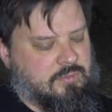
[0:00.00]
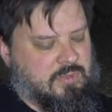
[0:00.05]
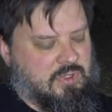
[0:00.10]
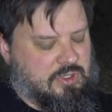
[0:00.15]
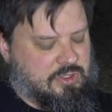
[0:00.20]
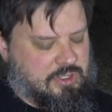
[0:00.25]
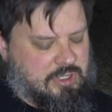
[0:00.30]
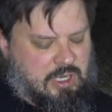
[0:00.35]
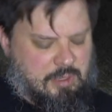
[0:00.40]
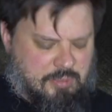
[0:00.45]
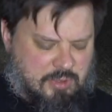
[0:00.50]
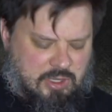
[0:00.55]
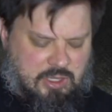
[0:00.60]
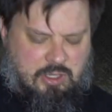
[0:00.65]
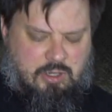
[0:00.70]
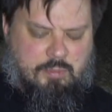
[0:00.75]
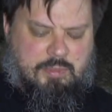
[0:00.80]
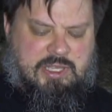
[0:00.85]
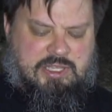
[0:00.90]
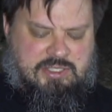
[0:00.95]
There's a couple of
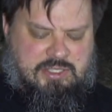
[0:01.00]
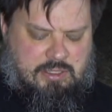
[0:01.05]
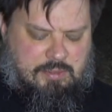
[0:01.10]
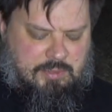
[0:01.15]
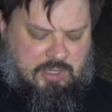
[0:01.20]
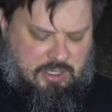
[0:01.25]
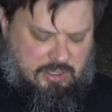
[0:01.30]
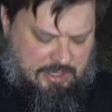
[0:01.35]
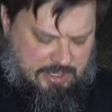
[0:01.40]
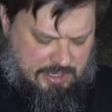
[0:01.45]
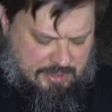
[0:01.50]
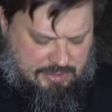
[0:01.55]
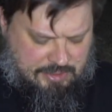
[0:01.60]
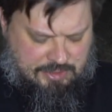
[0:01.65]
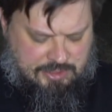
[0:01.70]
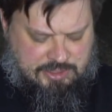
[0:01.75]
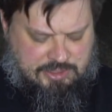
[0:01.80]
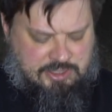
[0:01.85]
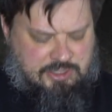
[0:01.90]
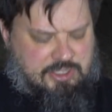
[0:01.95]
little beats in the middle there that
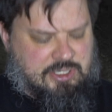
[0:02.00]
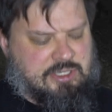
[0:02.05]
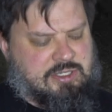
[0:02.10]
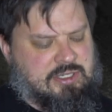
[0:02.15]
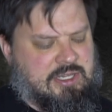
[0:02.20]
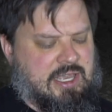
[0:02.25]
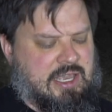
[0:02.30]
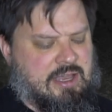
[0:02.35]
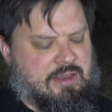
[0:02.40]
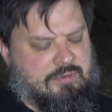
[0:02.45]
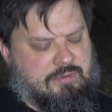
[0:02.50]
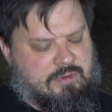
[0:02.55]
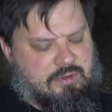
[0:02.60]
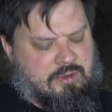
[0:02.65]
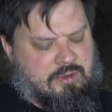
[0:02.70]
this just doesn't have.